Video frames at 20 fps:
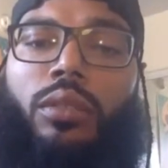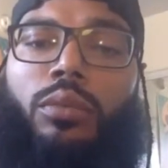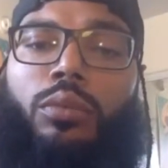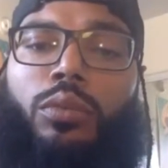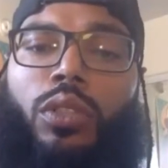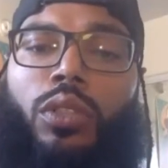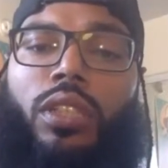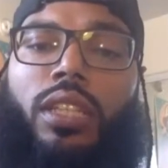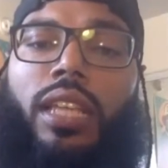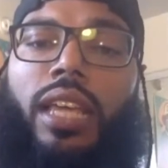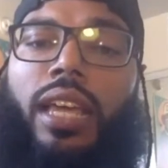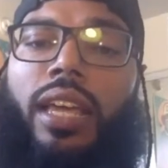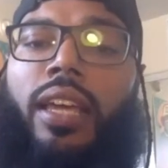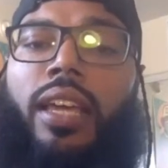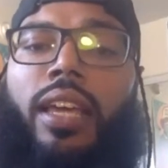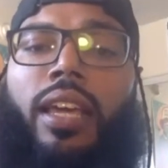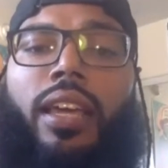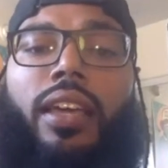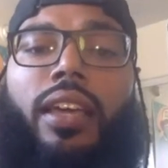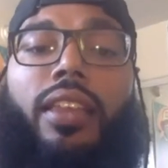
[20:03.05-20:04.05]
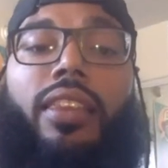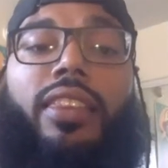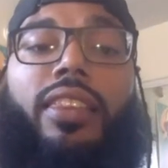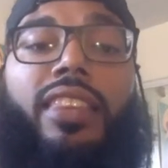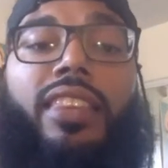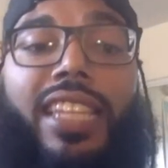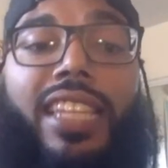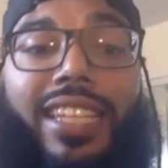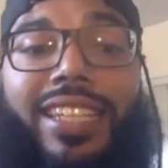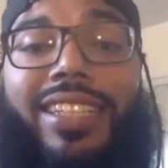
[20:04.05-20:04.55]
Abdullah, that
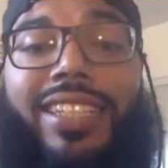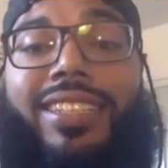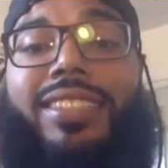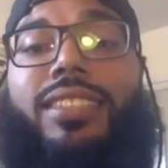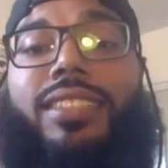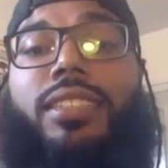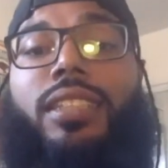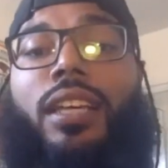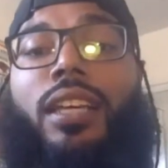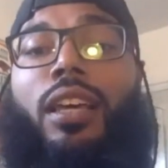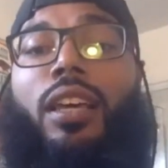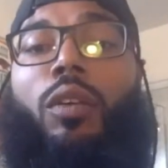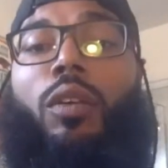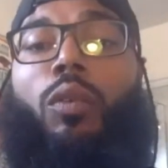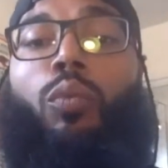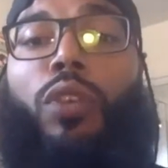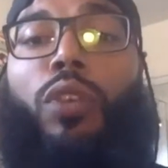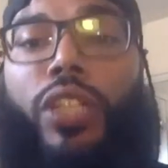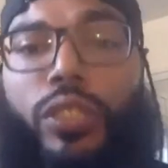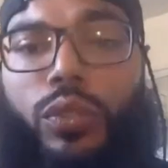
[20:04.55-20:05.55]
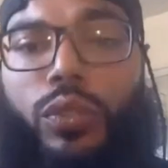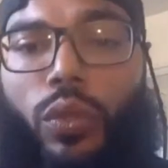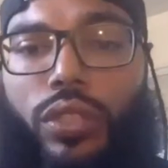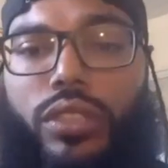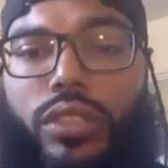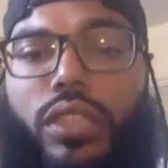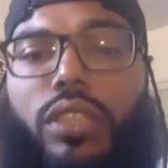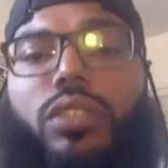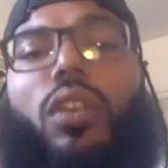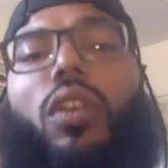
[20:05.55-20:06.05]
these
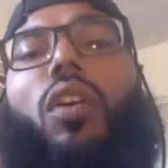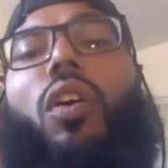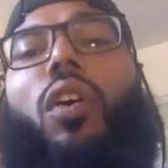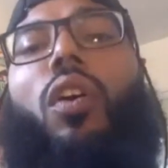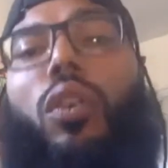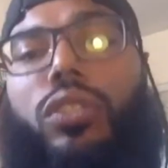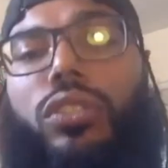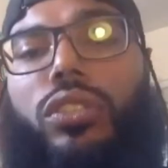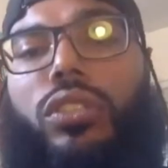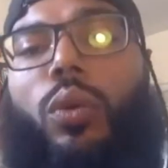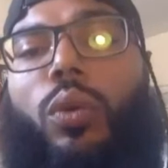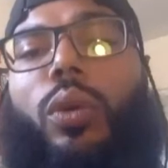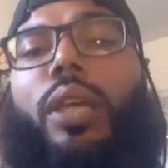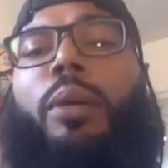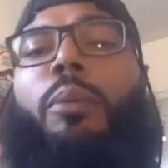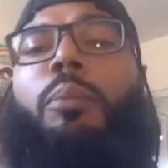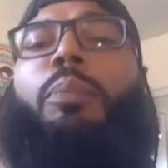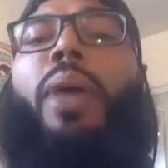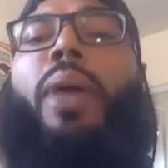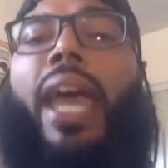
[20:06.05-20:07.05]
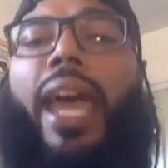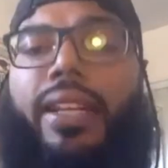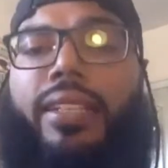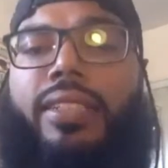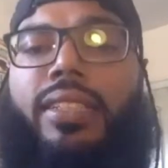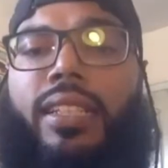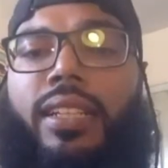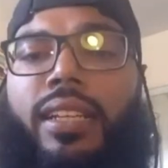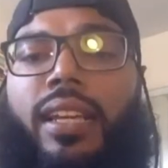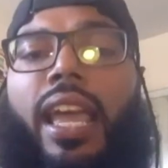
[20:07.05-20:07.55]
resources are also
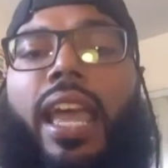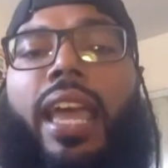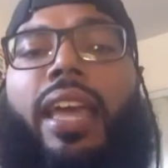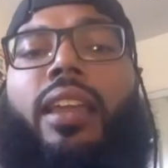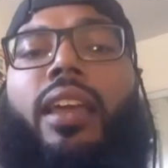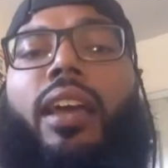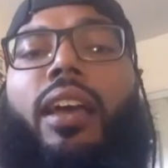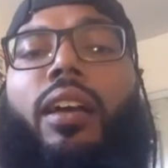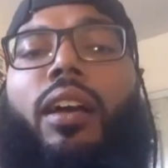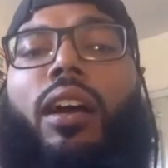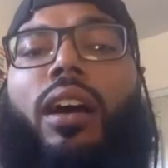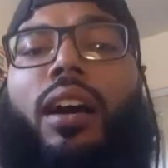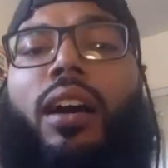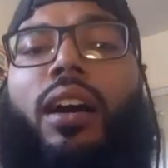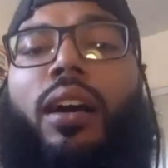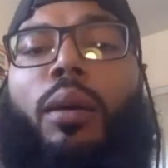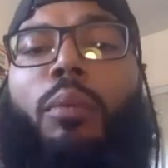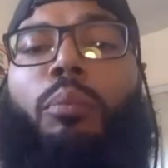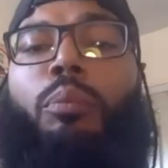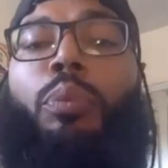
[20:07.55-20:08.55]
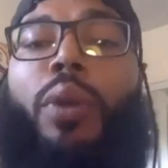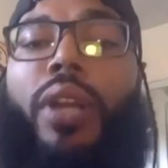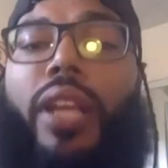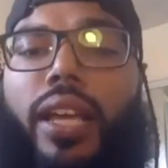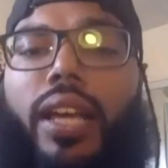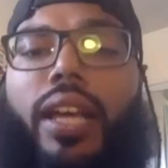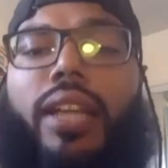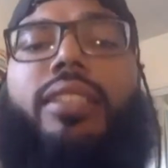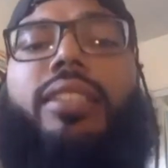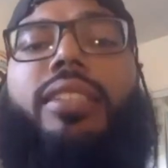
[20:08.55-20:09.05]
impacting and
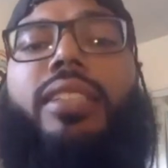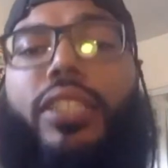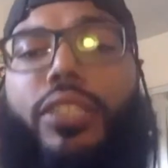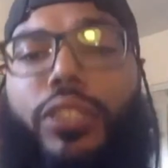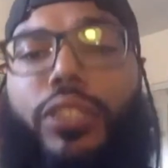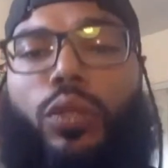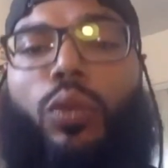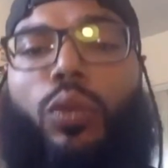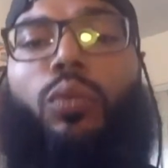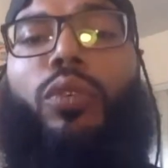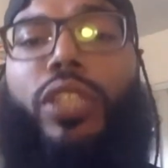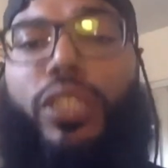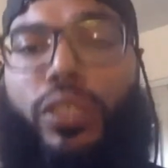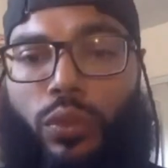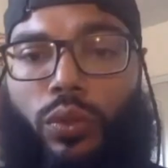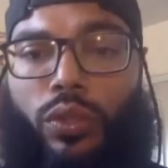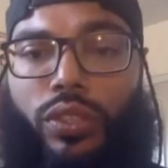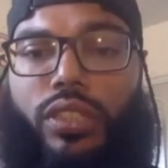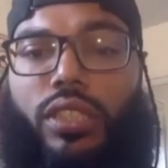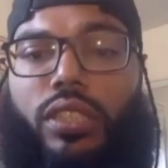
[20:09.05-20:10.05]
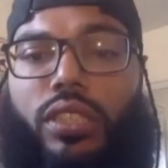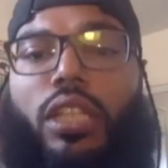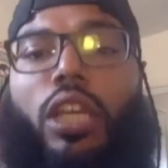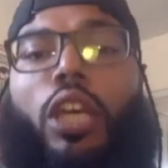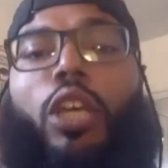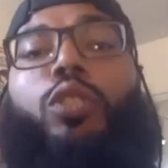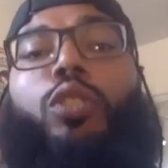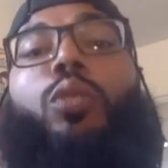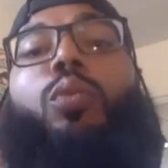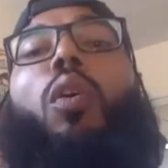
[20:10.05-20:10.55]
bring additional resources
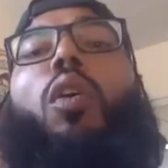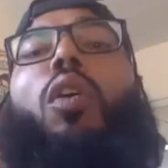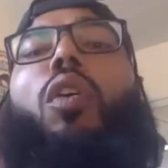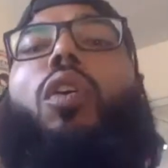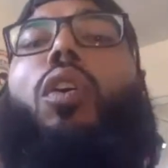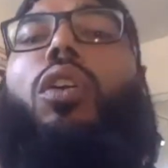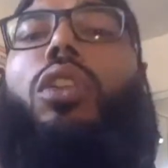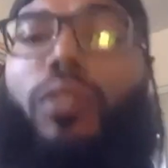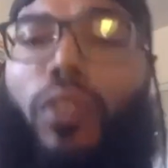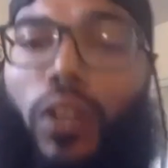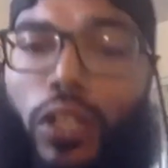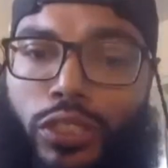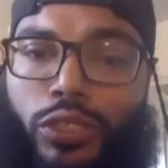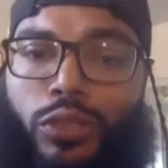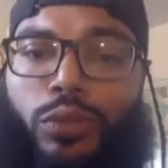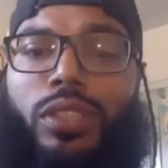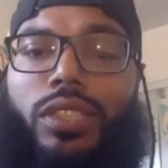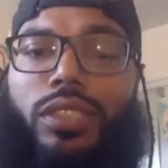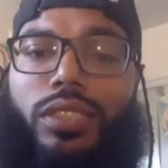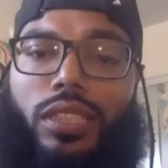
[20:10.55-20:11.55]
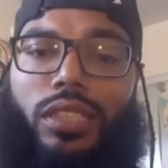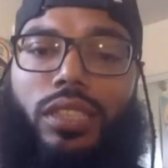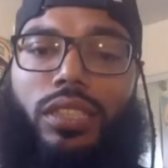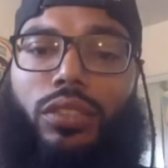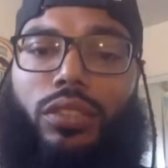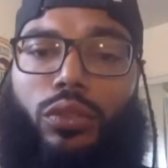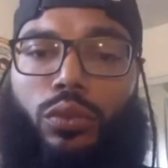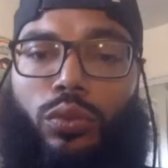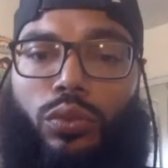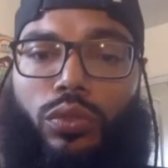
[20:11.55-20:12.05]
to all of our students in
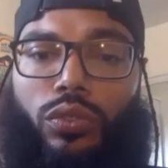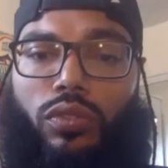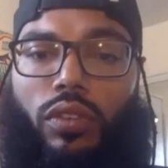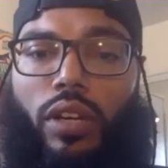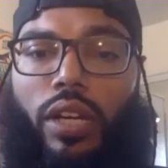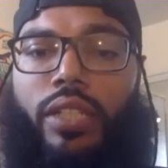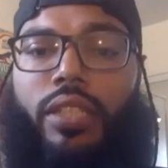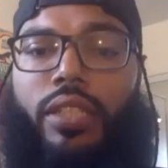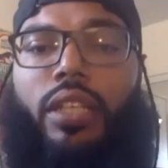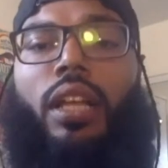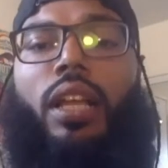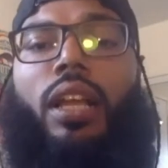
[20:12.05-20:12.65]
these schools, right?